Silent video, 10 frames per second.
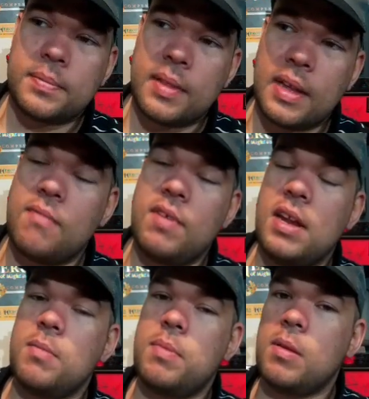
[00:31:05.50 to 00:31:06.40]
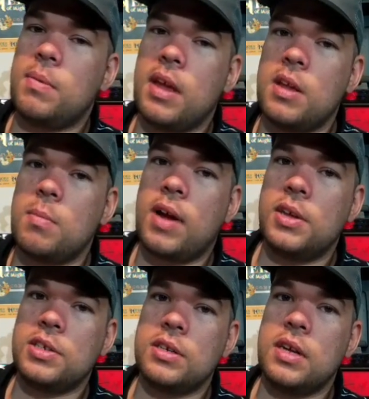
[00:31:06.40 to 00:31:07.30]
the convenience of being able to play in your
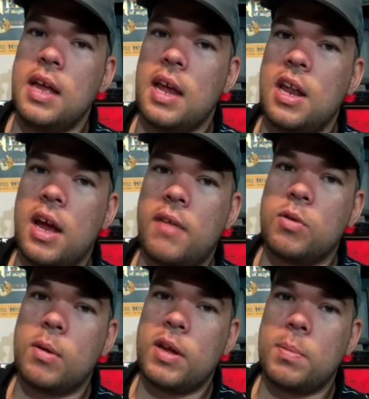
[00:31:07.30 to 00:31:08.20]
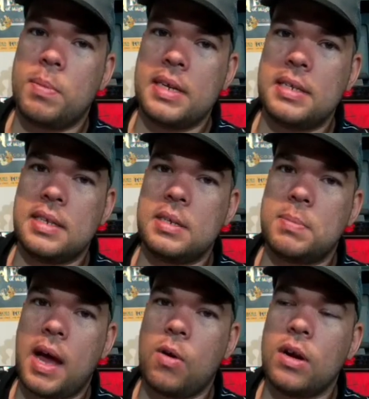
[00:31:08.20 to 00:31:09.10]
browser and not have to worry about your PC's
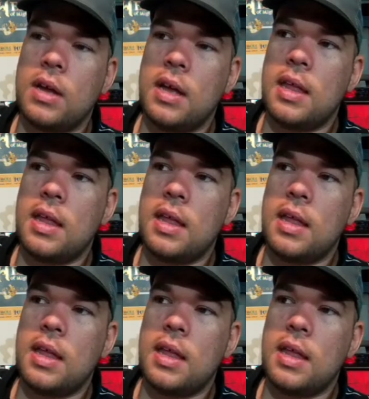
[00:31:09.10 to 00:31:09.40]
power,